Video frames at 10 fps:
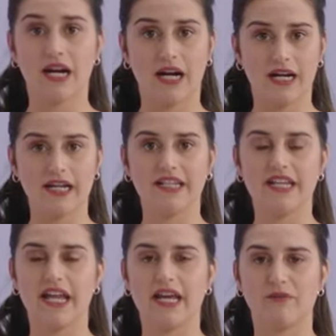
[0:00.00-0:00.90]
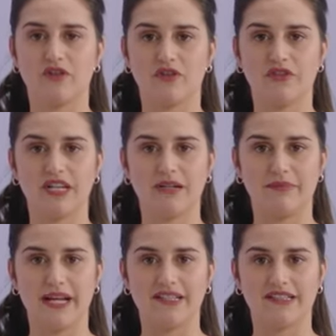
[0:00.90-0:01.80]
click the adapters in
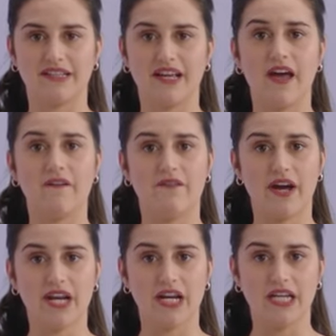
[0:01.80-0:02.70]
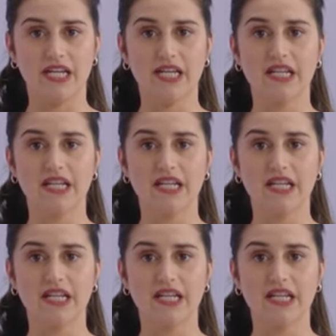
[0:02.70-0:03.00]
place. Finally,